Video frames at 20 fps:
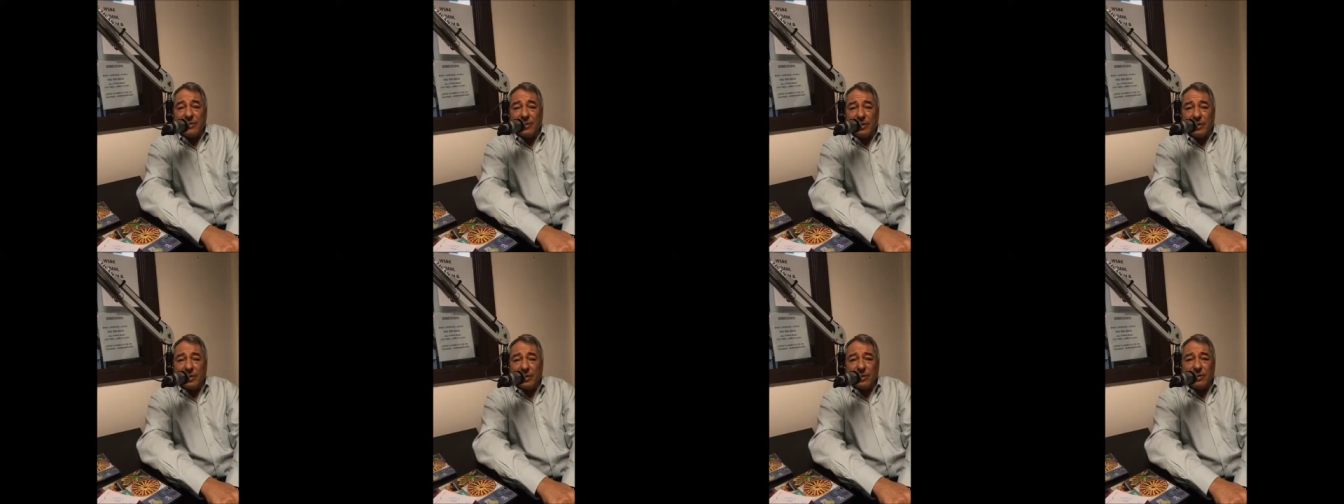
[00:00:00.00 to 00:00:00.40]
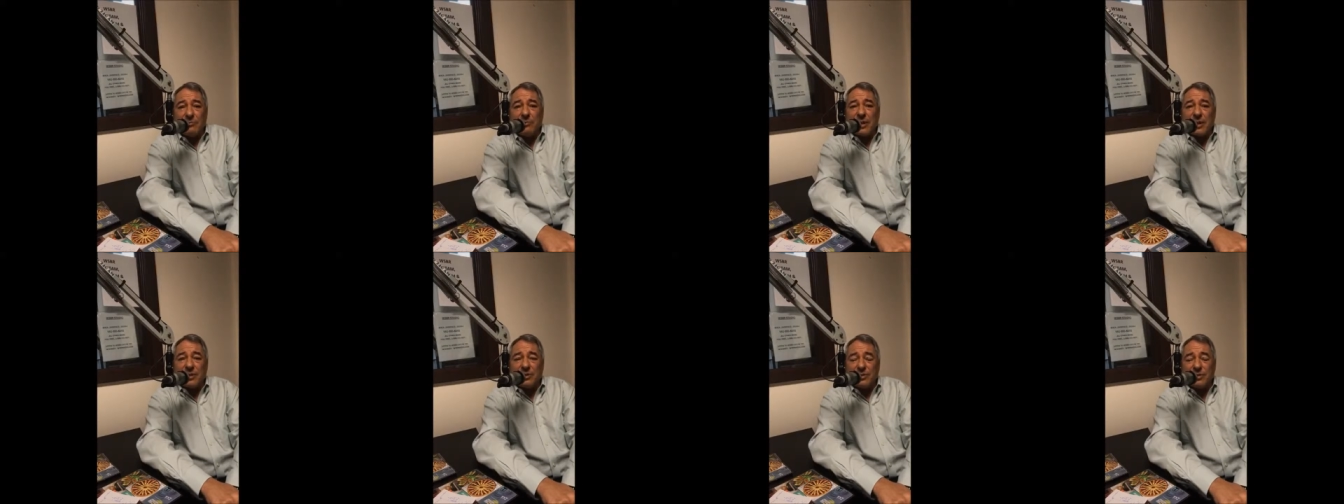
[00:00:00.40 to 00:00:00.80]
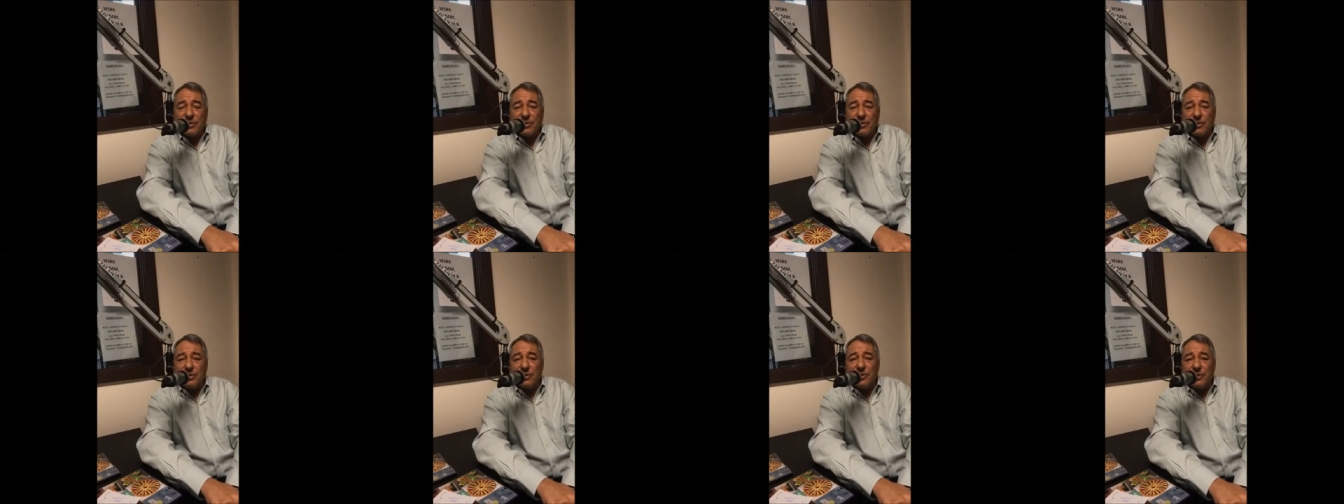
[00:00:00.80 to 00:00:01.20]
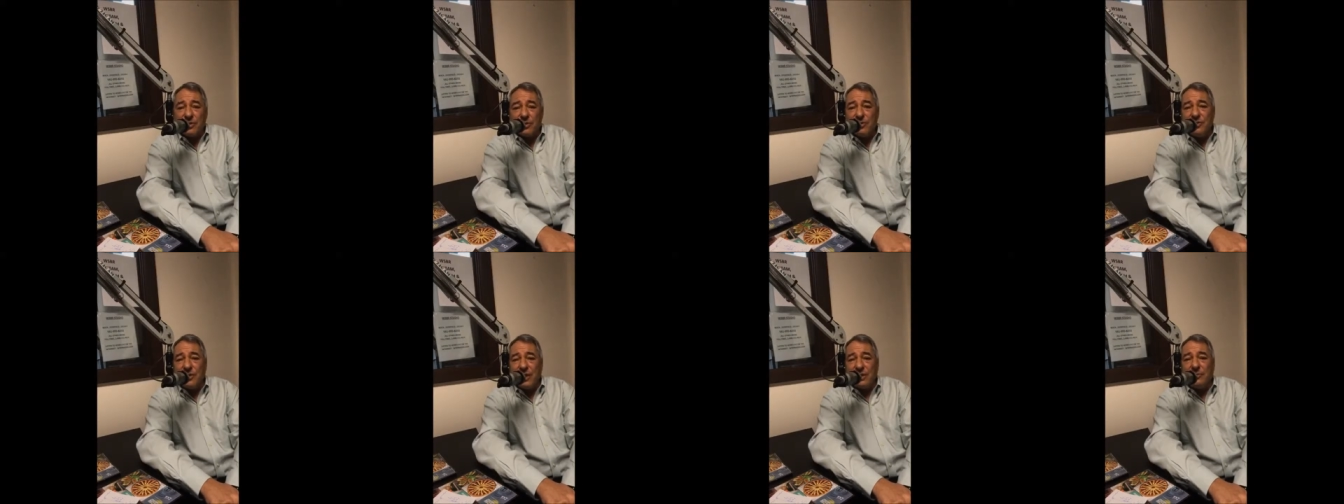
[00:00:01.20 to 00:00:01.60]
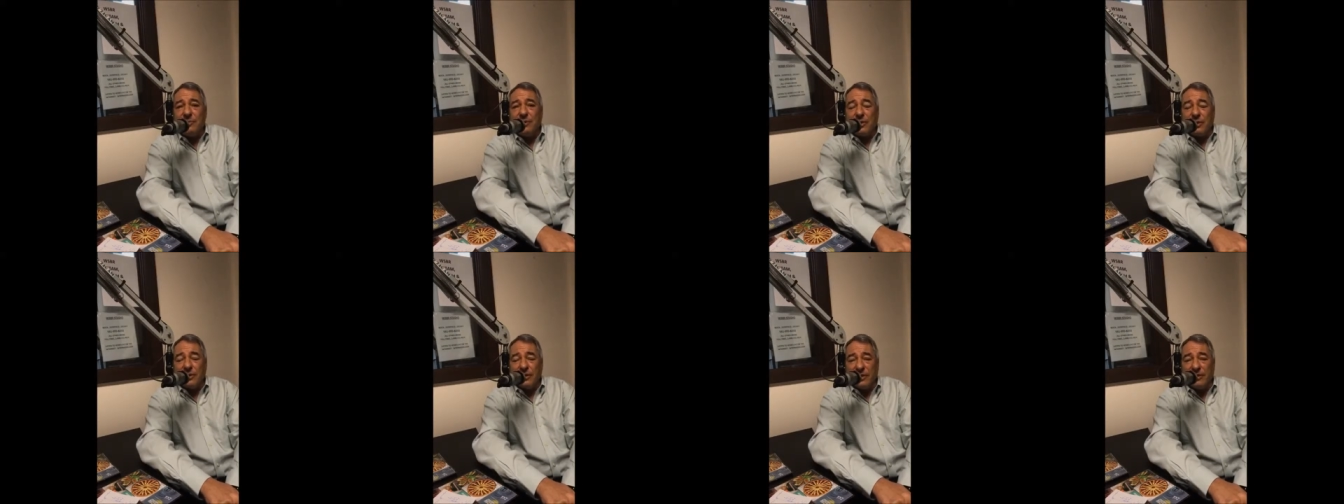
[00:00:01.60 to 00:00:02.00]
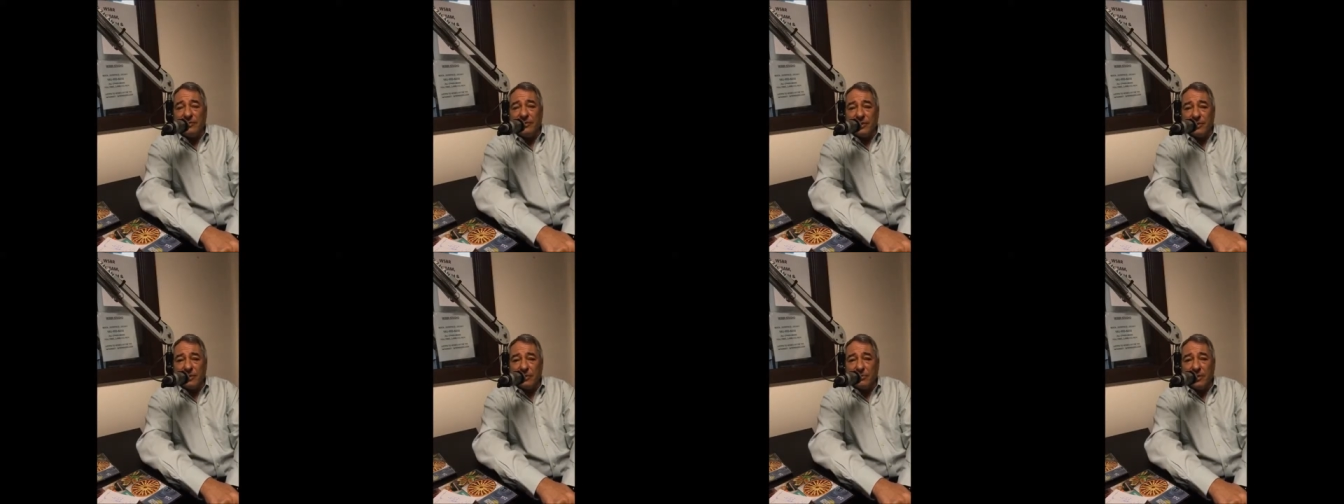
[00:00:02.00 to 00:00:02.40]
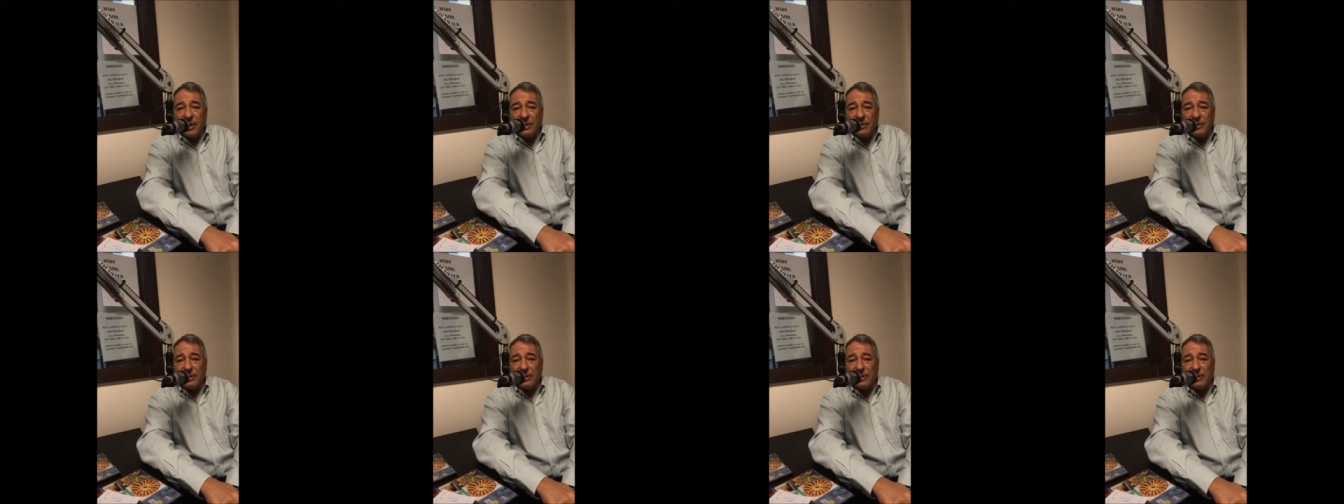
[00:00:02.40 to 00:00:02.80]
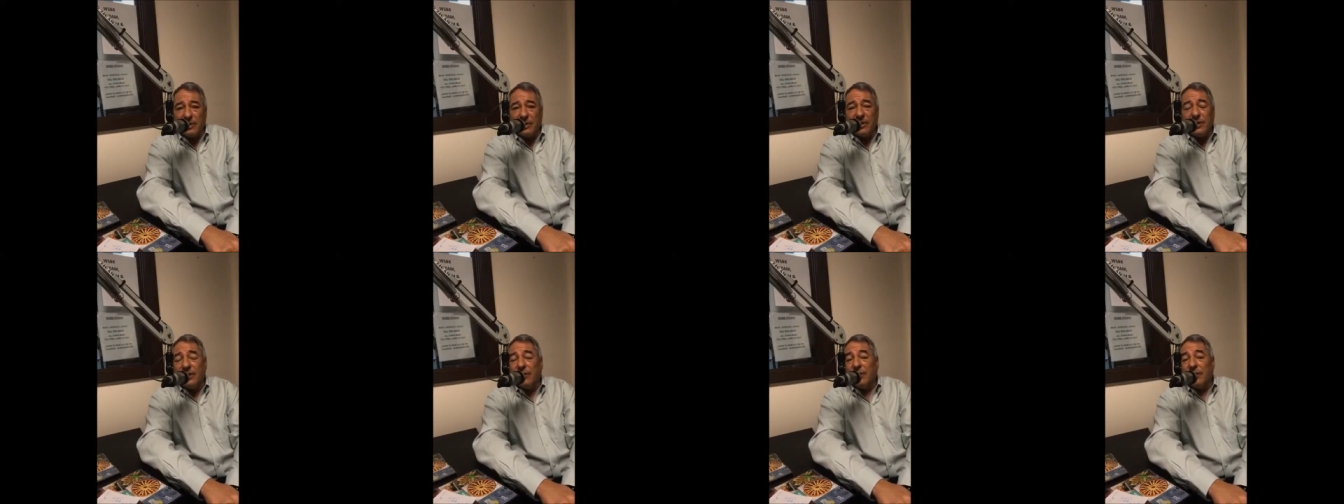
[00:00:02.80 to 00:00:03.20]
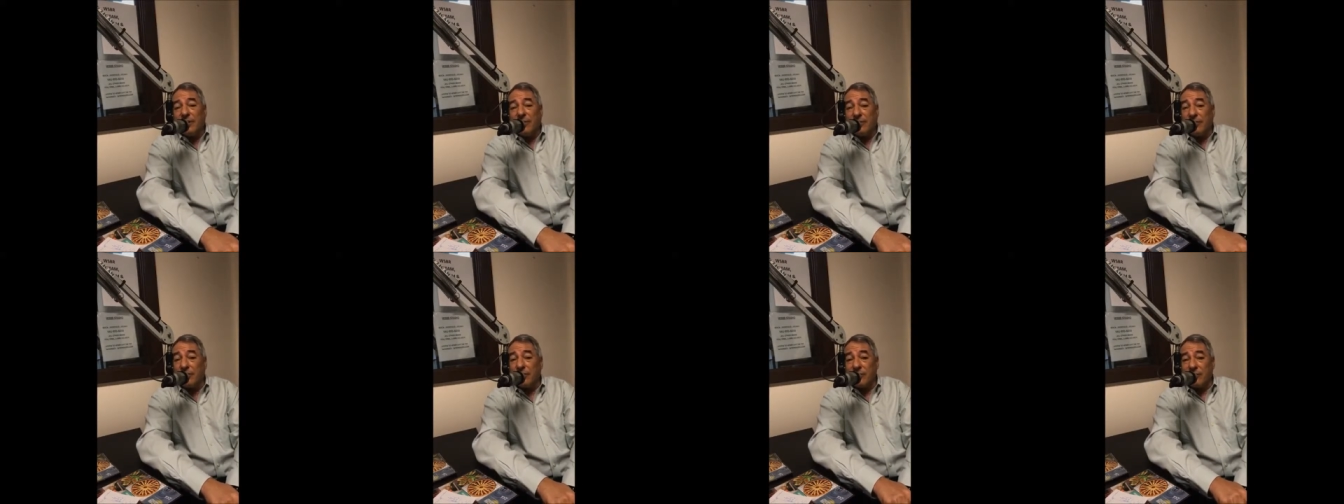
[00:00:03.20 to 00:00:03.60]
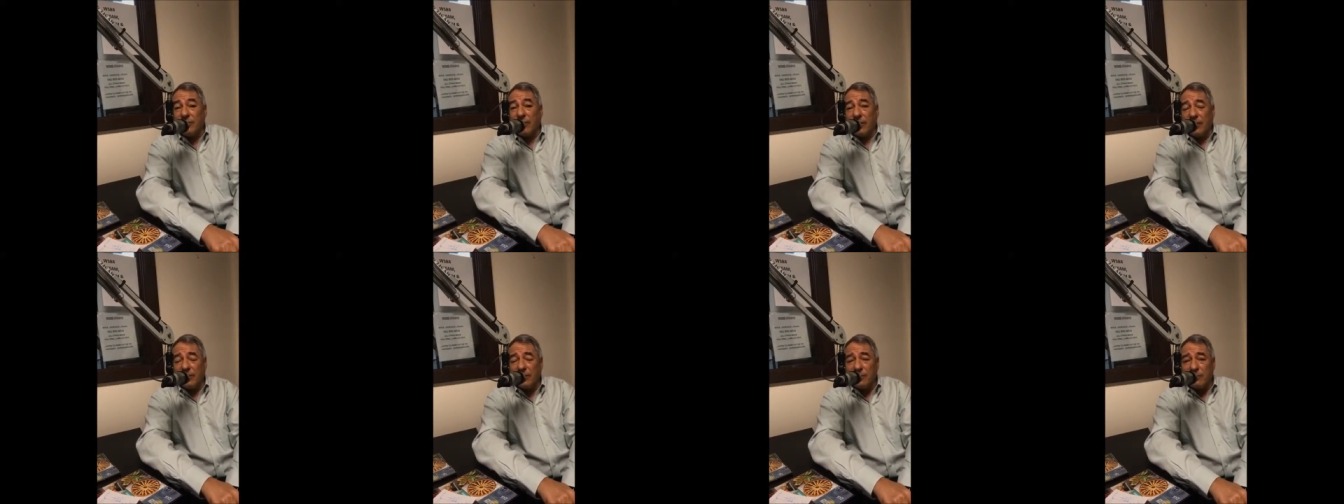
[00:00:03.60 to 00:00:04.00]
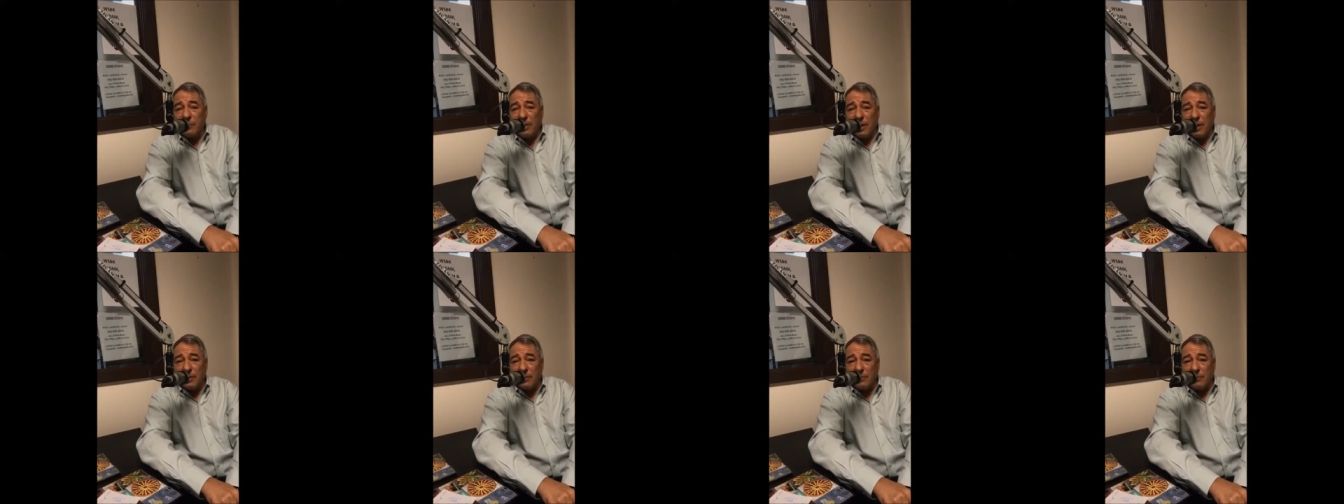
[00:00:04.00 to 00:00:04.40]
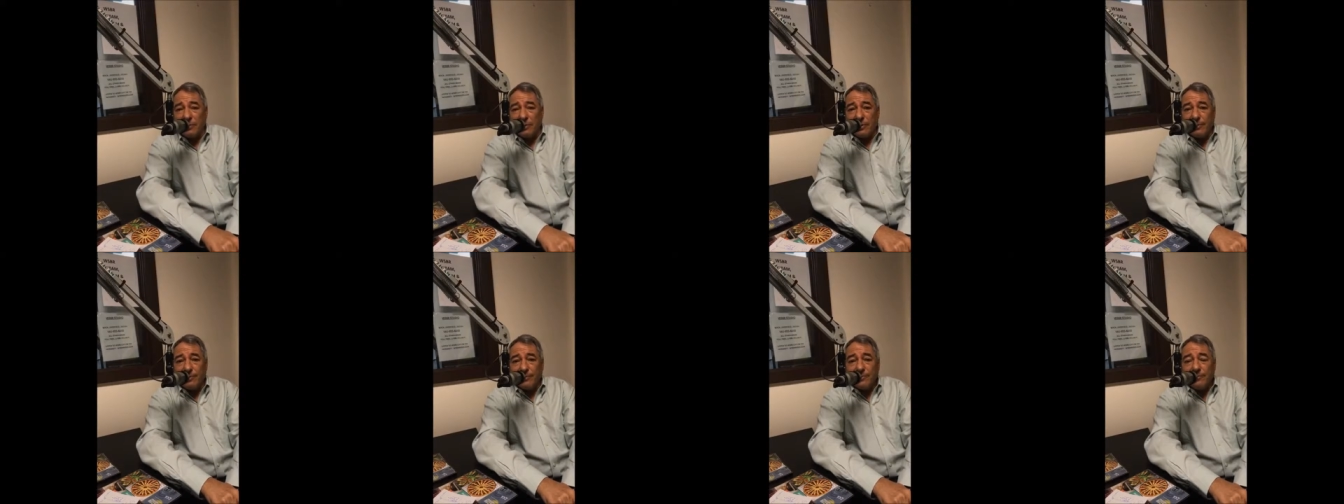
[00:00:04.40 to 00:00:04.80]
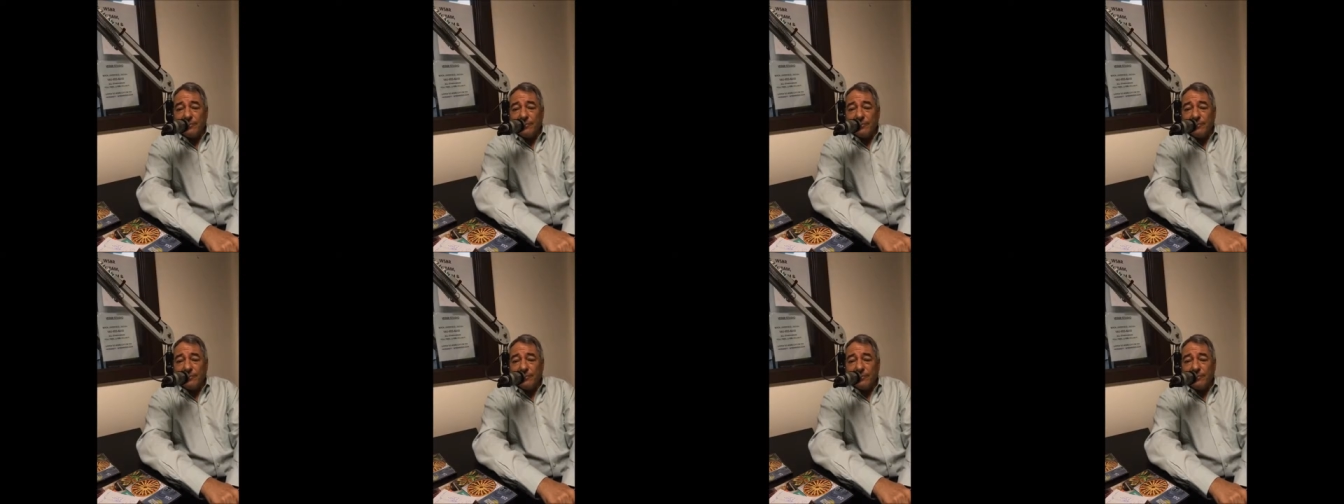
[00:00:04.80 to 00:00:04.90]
her and make sure that she's able to live independently for as long as possible.